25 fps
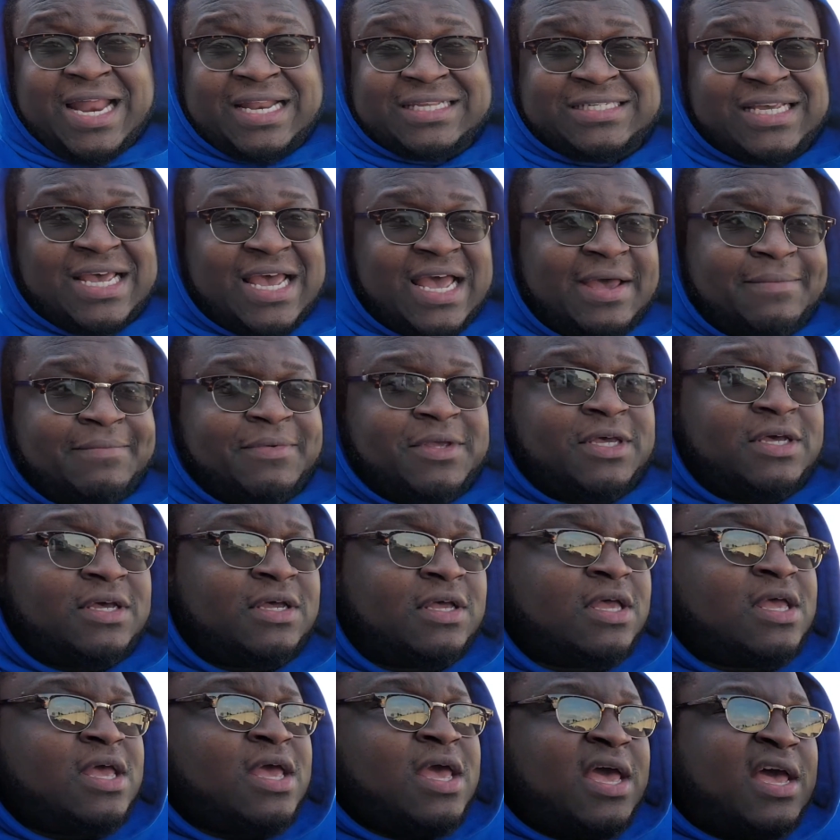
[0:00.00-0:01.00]
of time here.
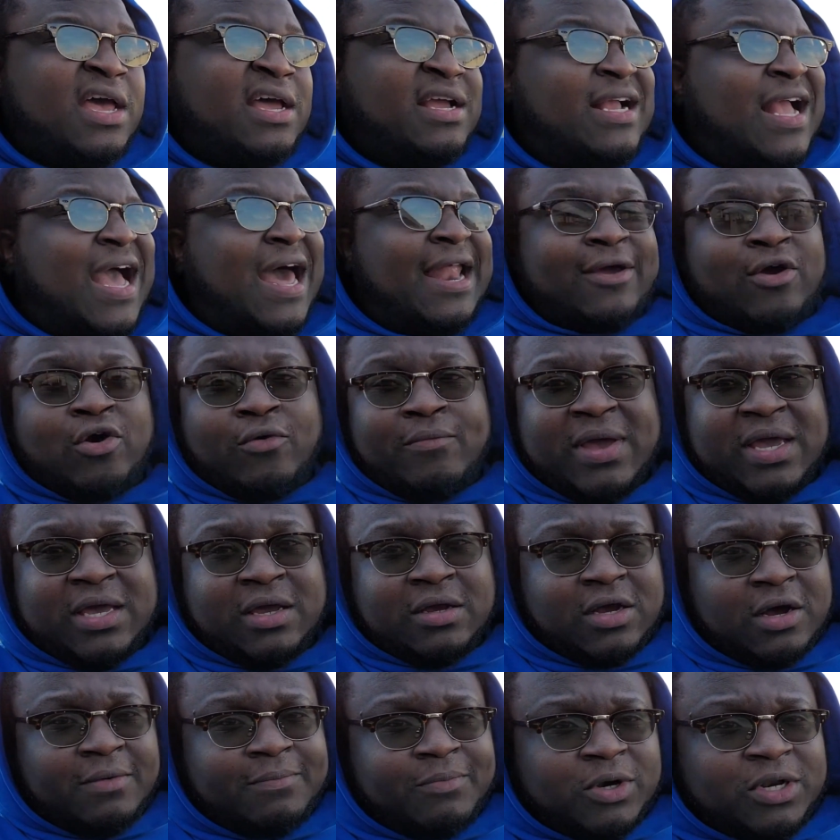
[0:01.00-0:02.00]
Gotta go make a
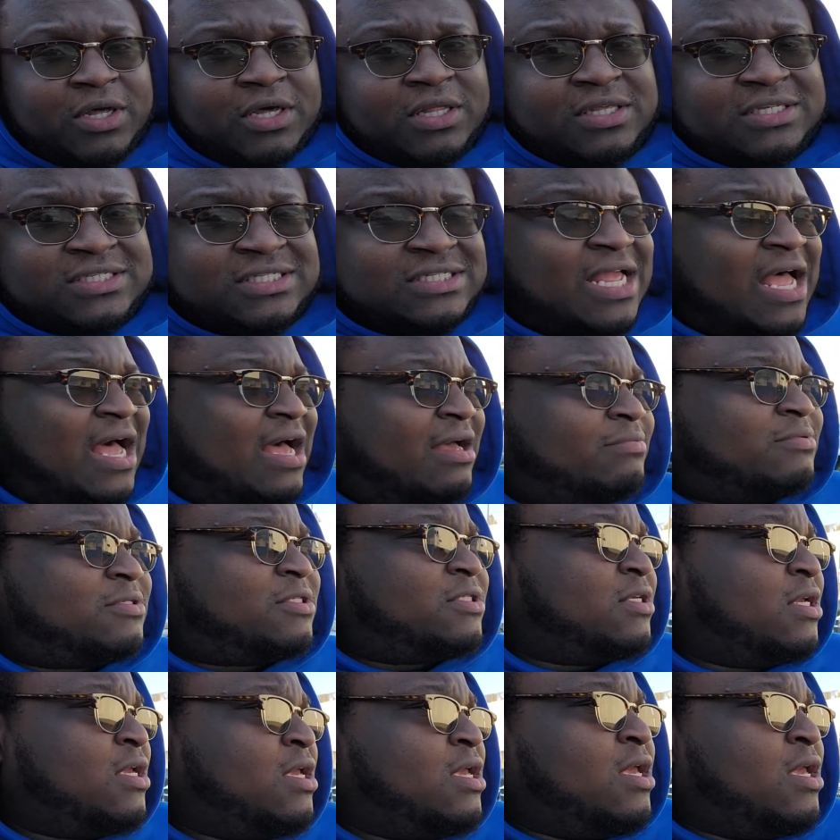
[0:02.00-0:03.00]
couple other
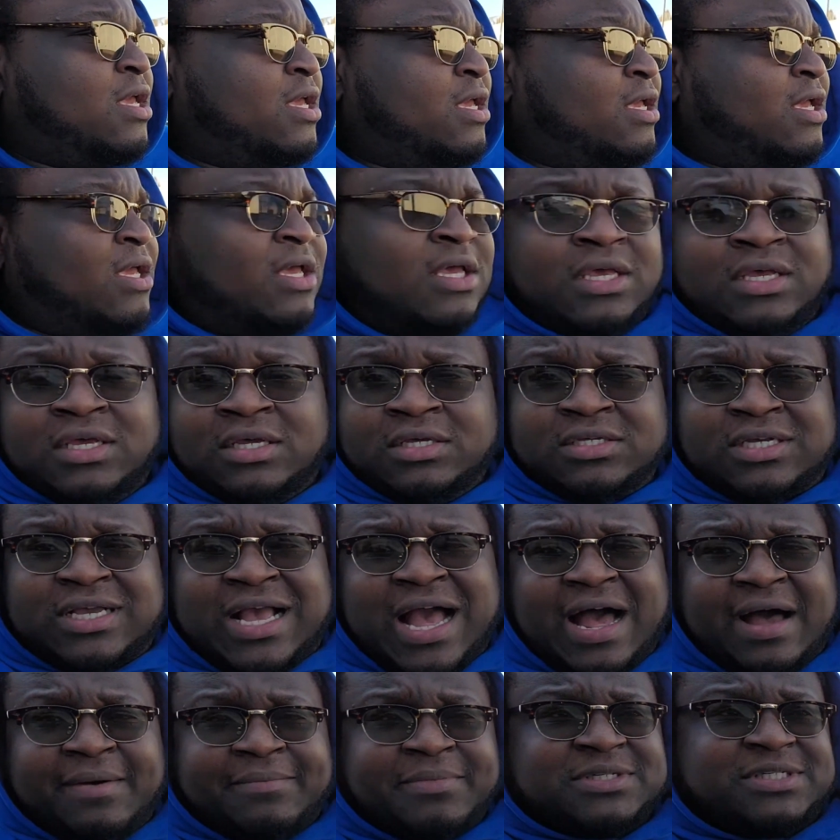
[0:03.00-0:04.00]
stops,
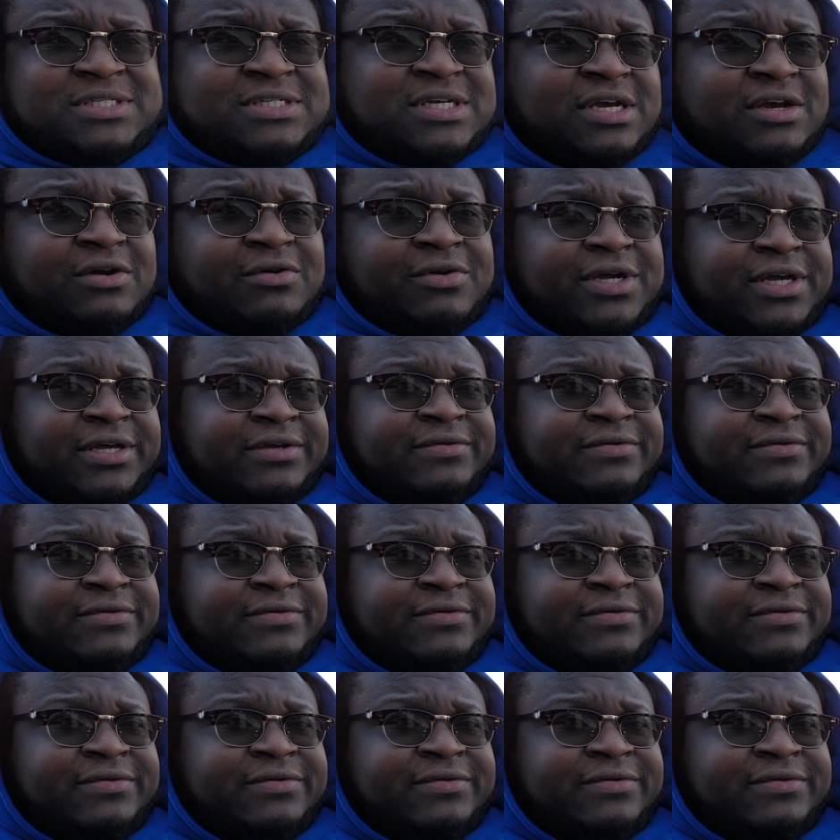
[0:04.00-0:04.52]
commissary,